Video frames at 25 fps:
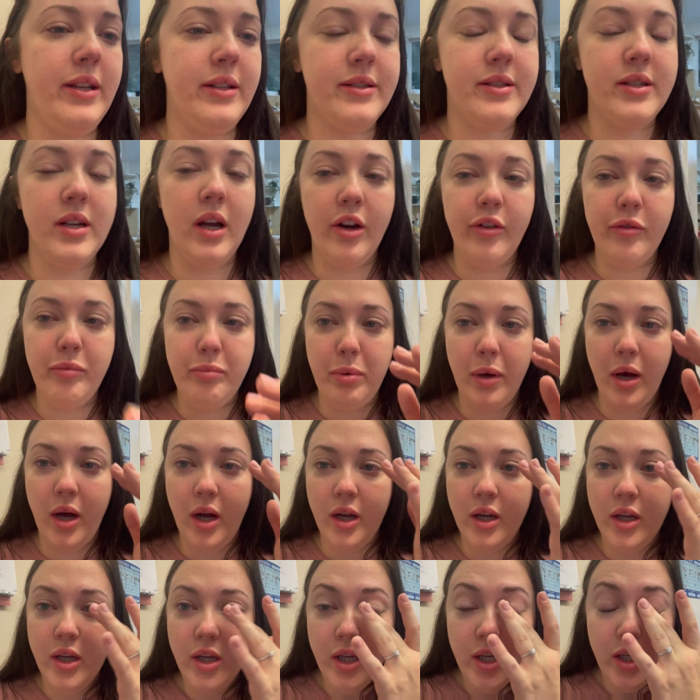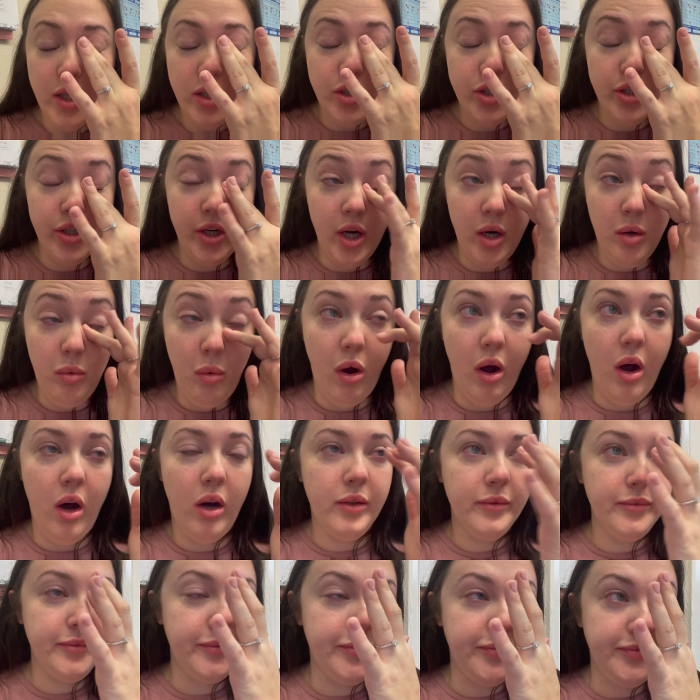stuff, but do you know
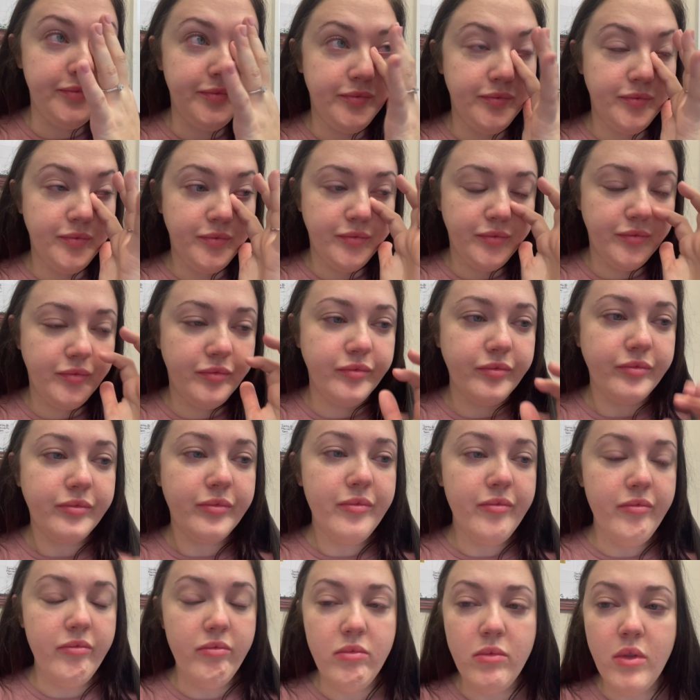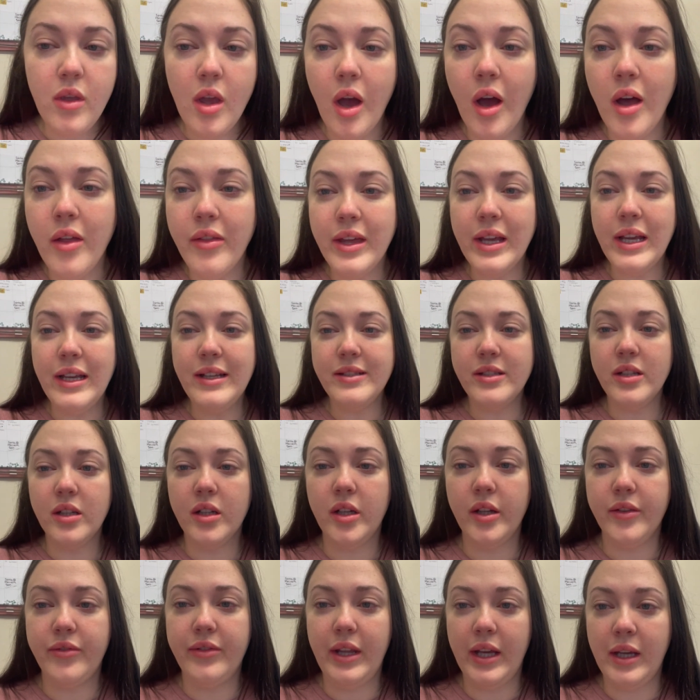what? I think it's a
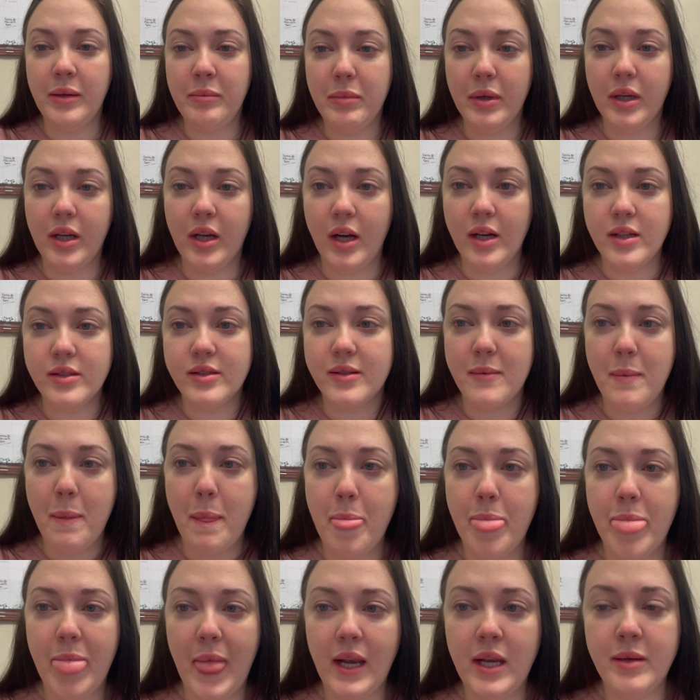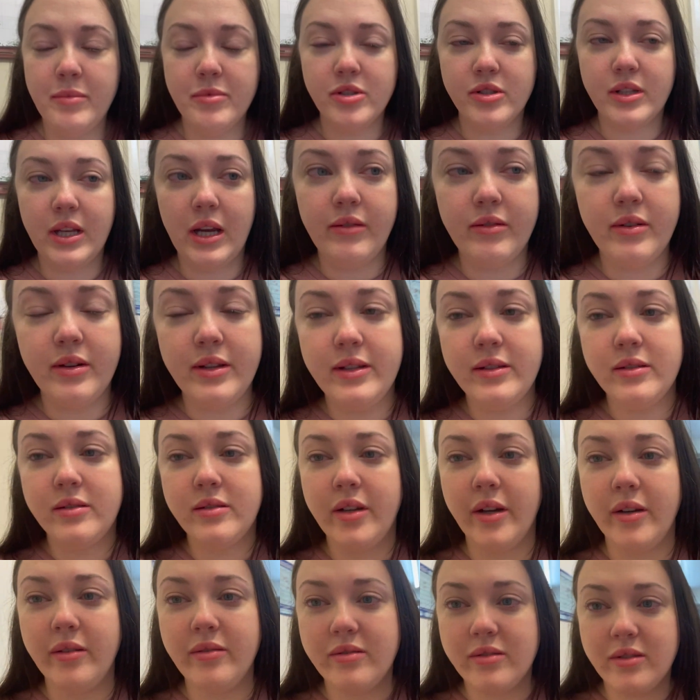good thing because, let me just get rid of this
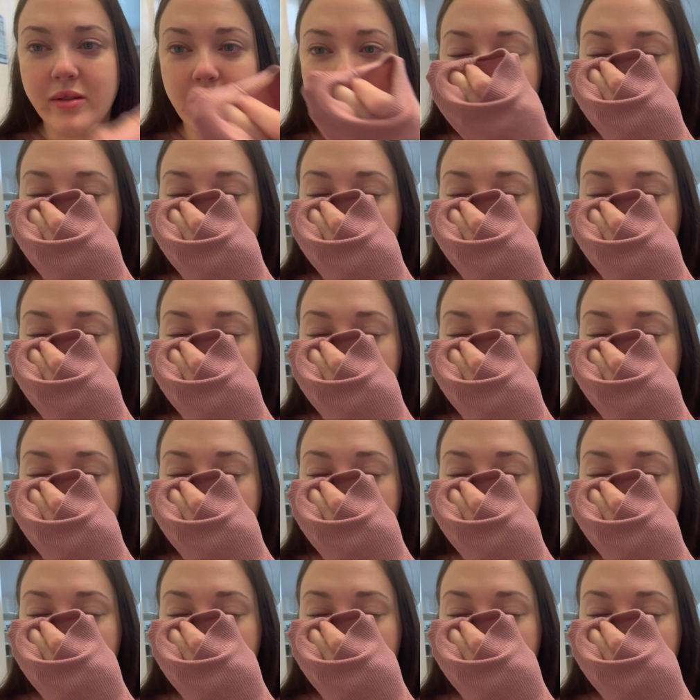toast,